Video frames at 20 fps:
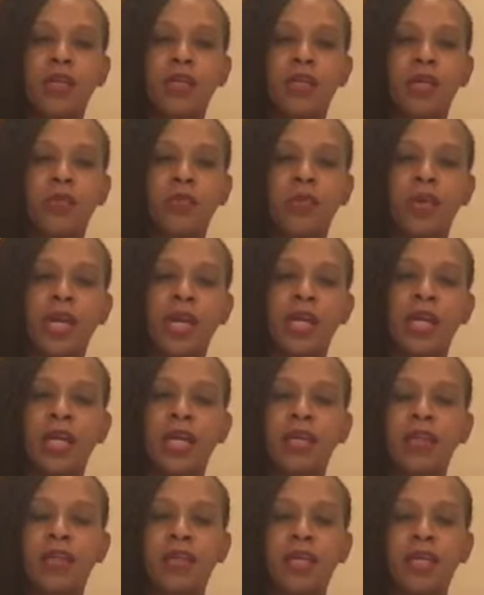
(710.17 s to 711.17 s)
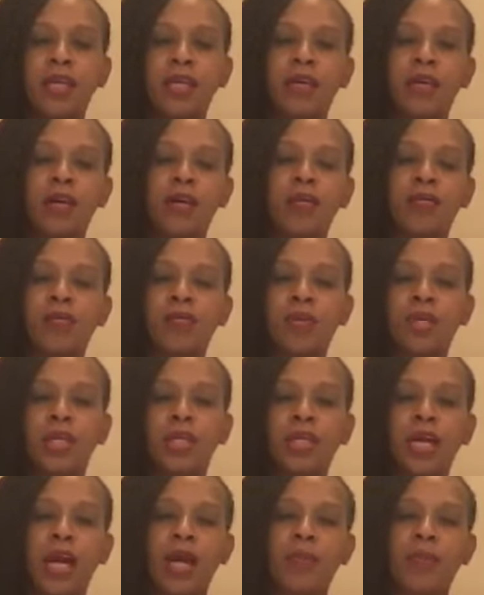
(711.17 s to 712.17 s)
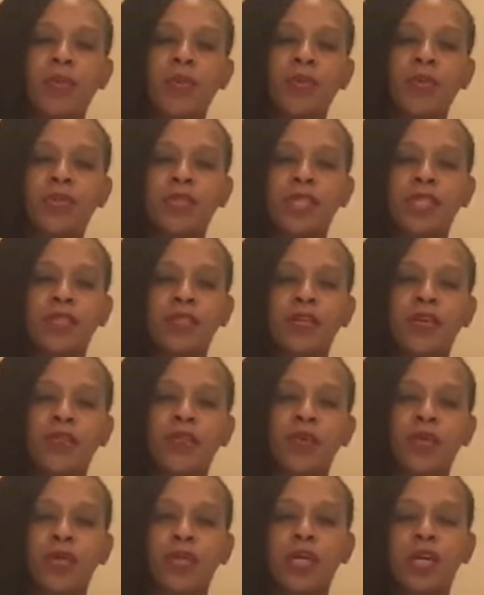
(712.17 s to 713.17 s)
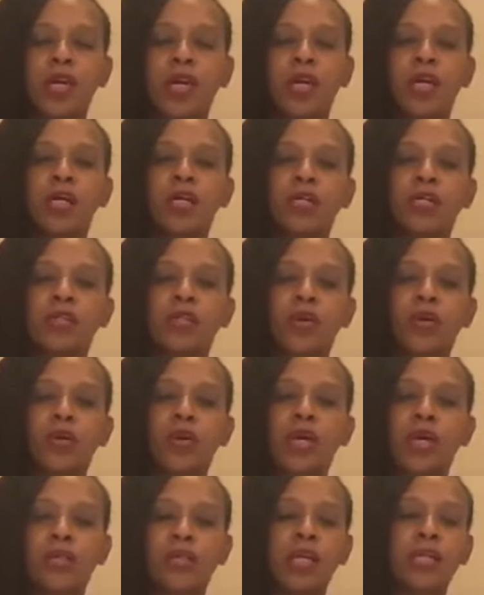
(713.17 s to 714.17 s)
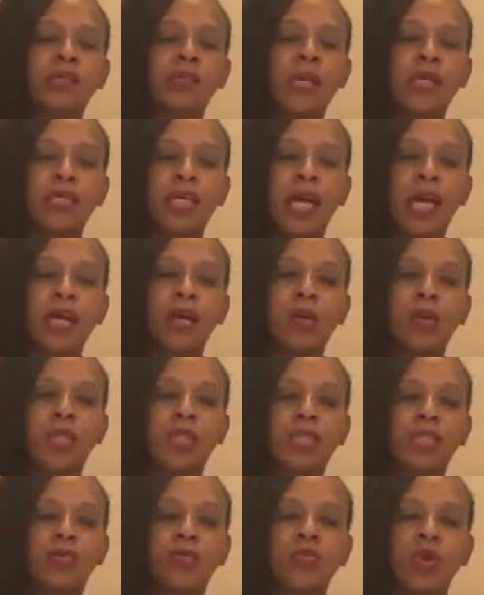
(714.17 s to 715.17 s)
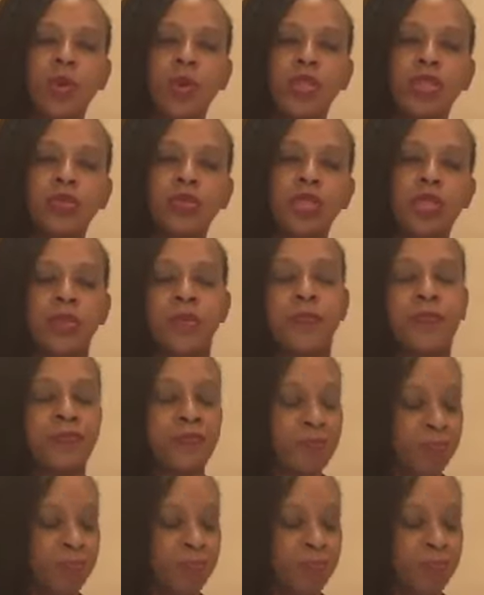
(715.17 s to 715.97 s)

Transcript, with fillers: the bedding, the um, the diapers, and so forth. So that's my tag question. What would you do?